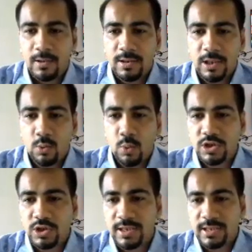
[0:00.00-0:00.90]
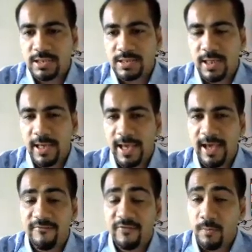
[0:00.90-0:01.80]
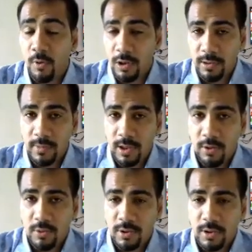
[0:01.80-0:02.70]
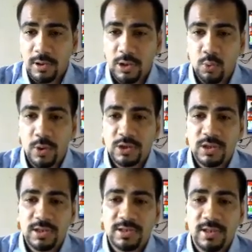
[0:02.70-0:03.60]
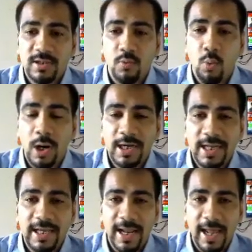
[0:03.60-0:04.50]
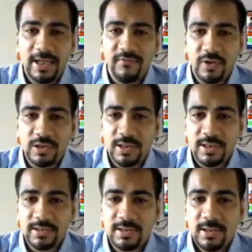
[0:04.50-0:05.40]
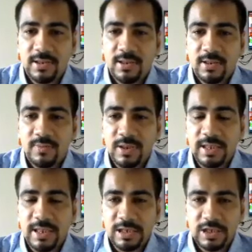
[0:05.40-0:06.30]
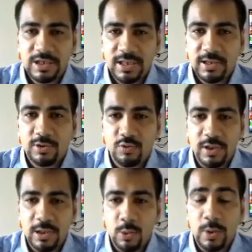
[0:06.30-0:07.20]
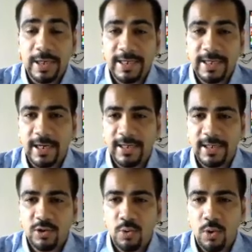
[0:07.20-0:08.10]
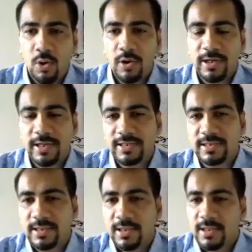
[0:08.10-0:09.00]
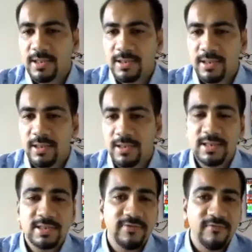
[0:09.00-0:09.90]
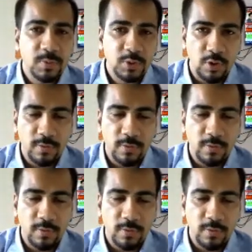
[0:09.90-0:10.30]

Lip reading: The question is, have we bottomed out? The question is the one-day rally which has been initiated today. Will it continue or it is just a whipsaw?